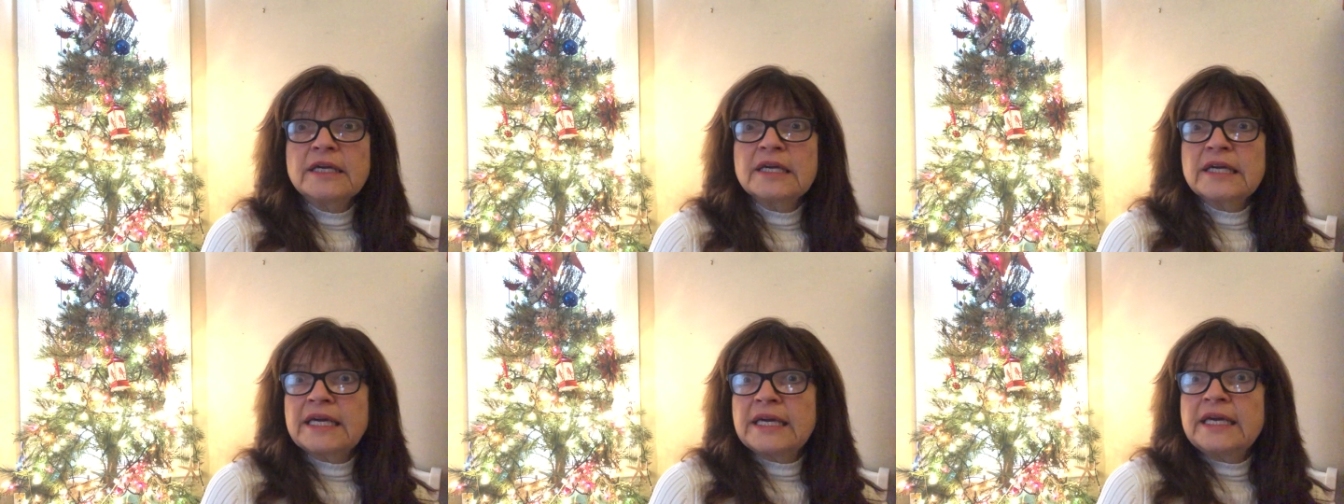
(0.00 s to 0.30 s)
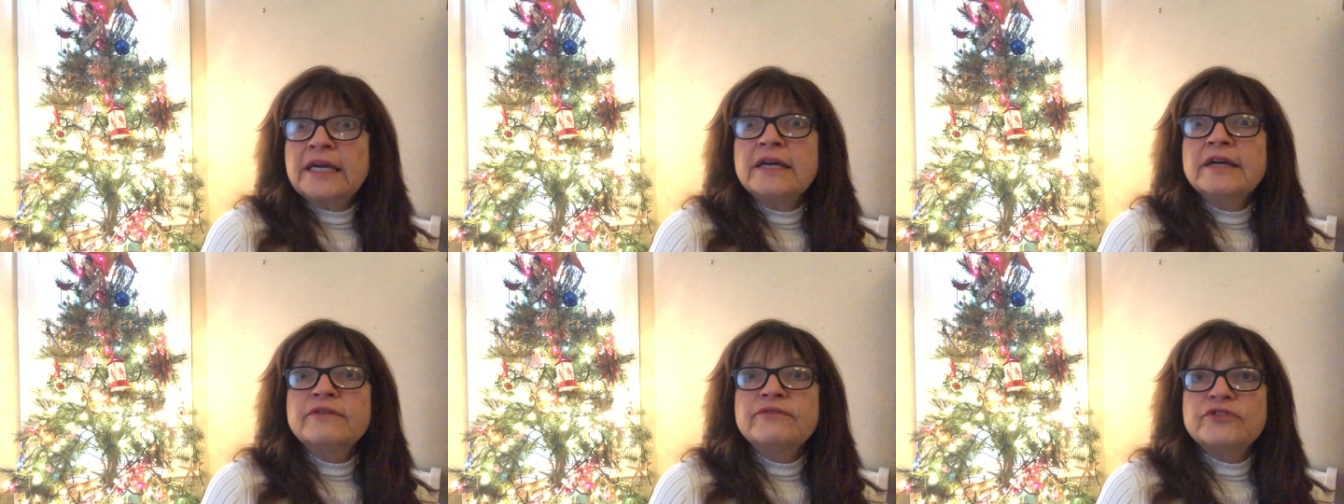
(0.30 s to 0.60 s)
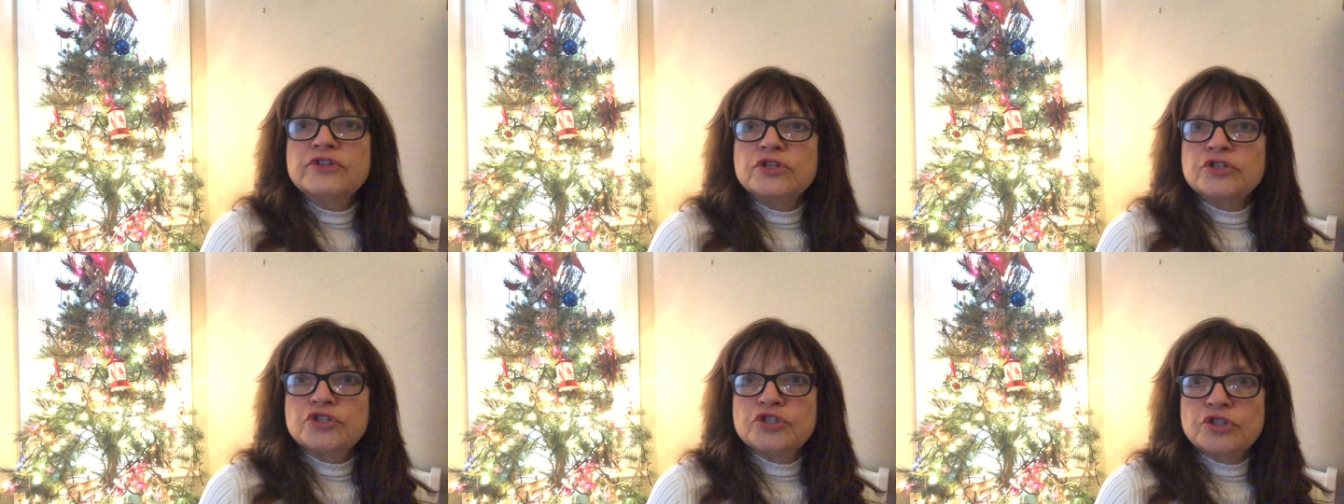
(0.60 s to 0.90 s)
king
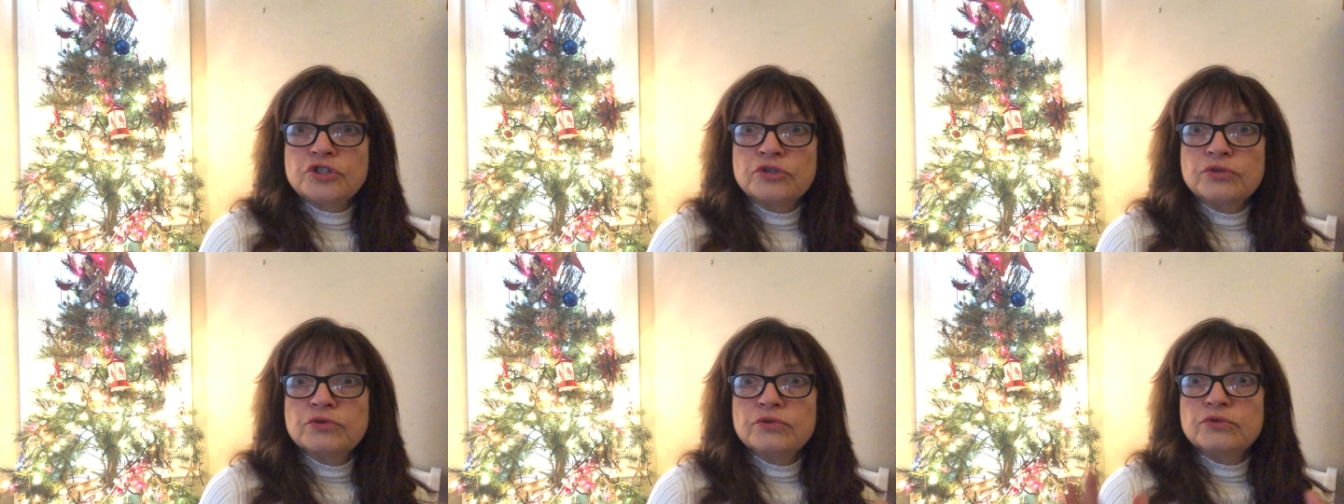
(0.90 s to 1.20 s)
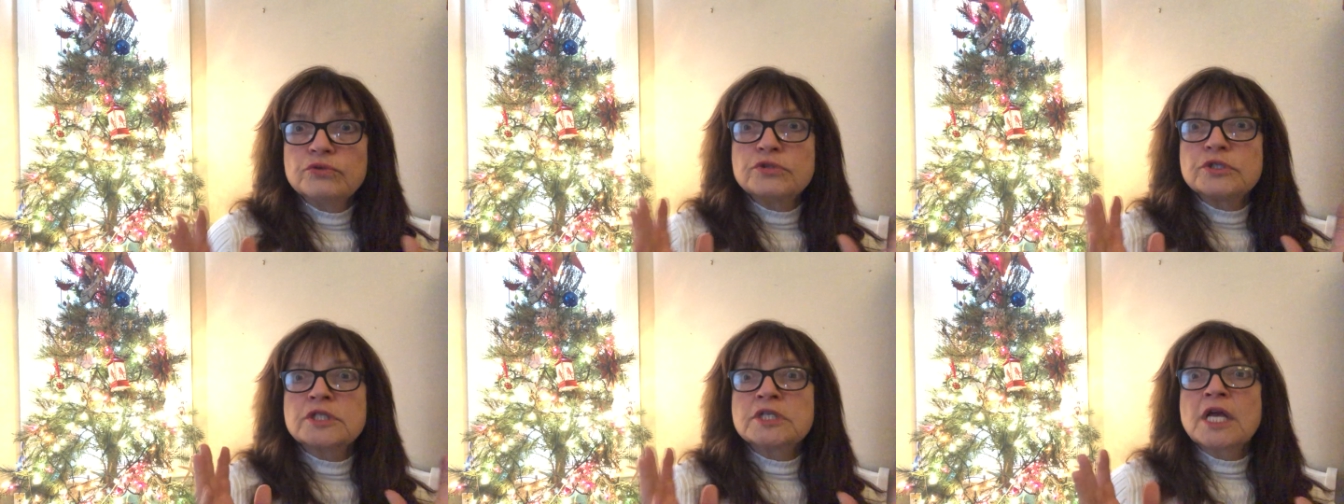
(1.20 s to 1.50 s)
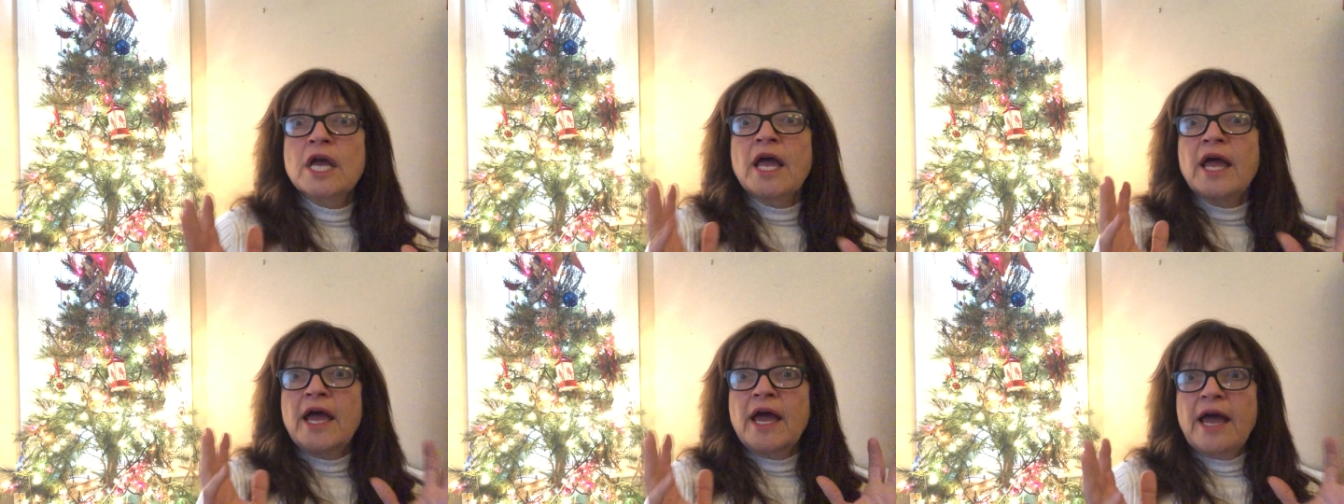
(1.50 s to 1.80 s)
of the Jews?
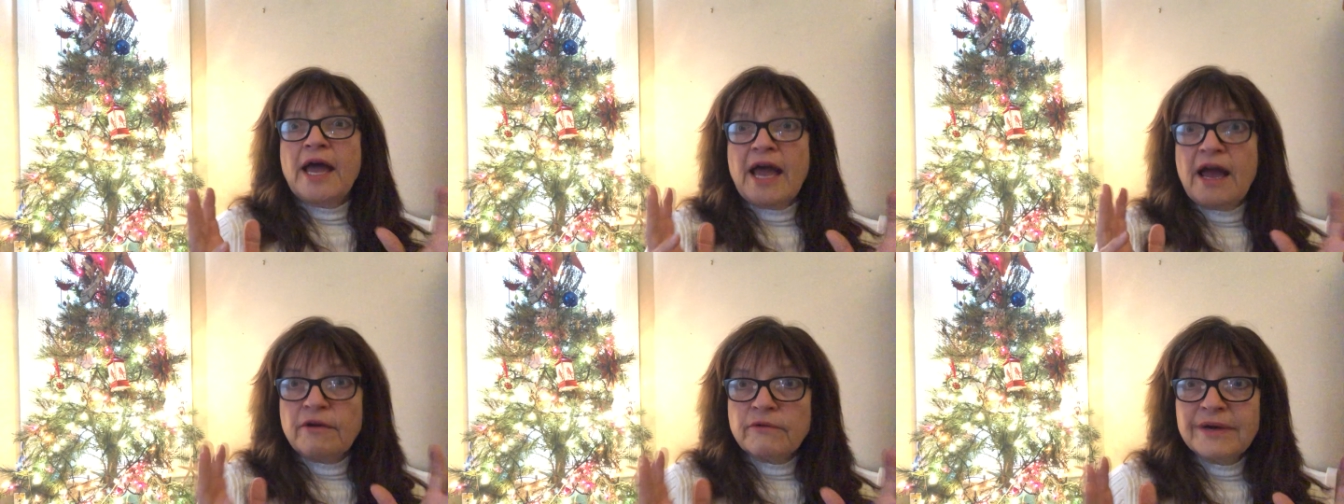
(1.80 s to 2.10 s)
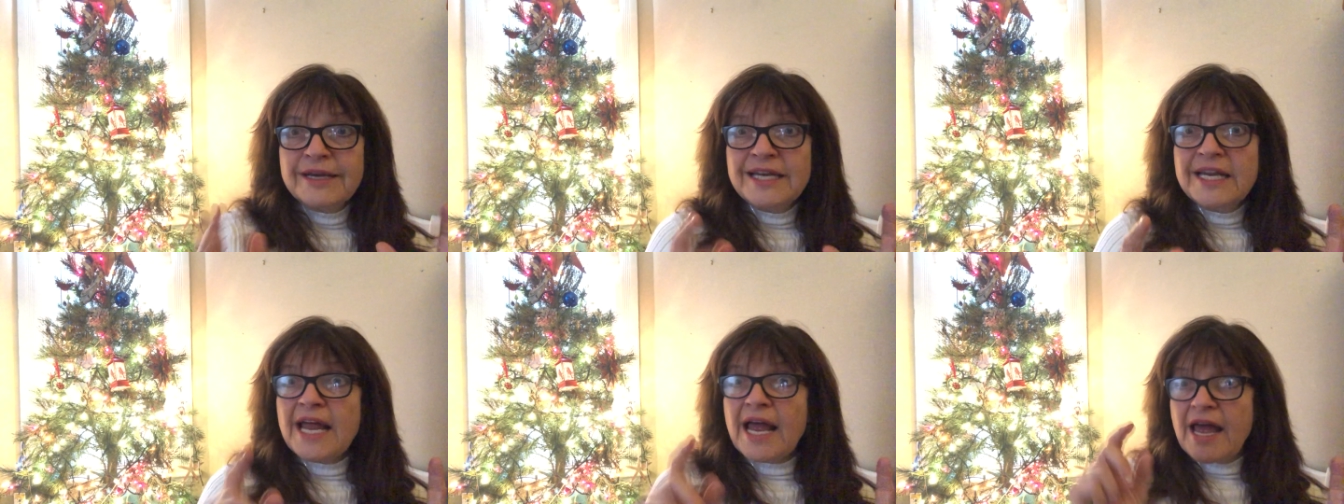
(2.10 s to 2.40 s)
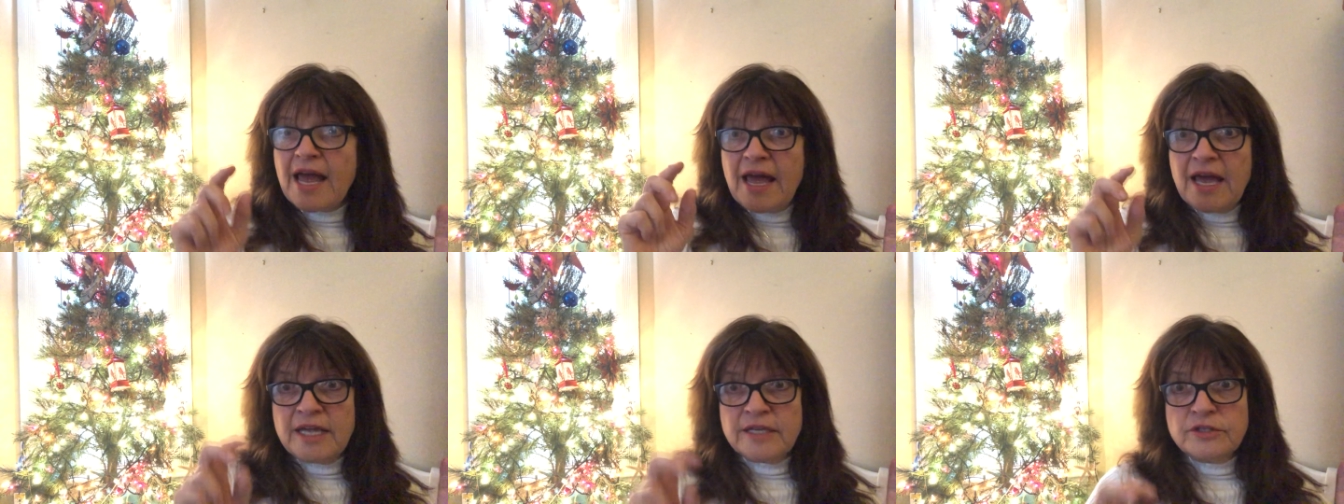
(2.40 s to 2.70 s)
Herod
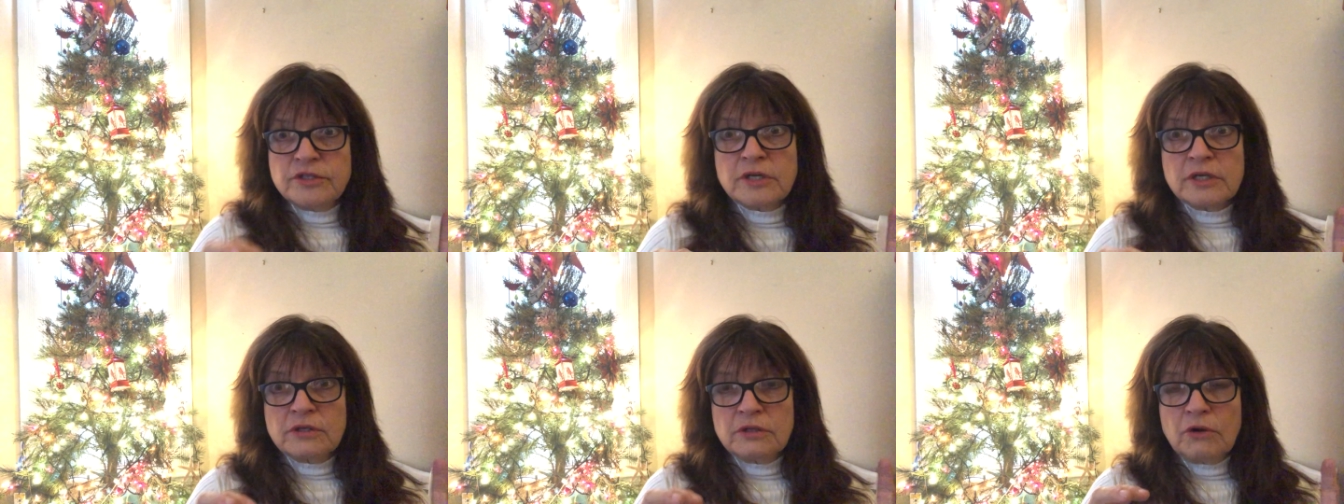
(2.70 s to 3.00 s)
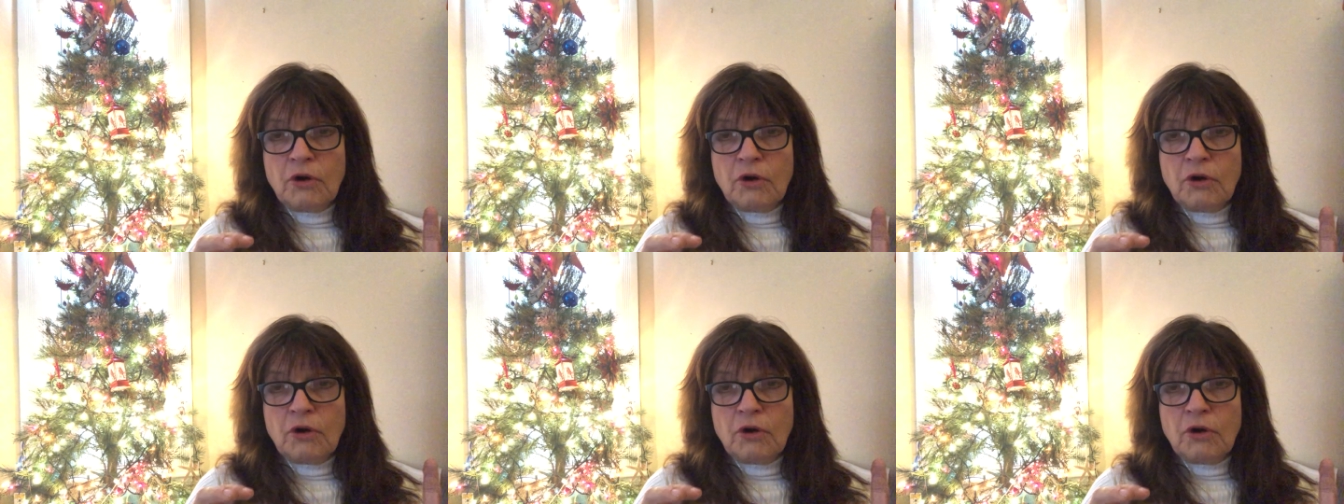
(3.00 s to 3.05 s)
and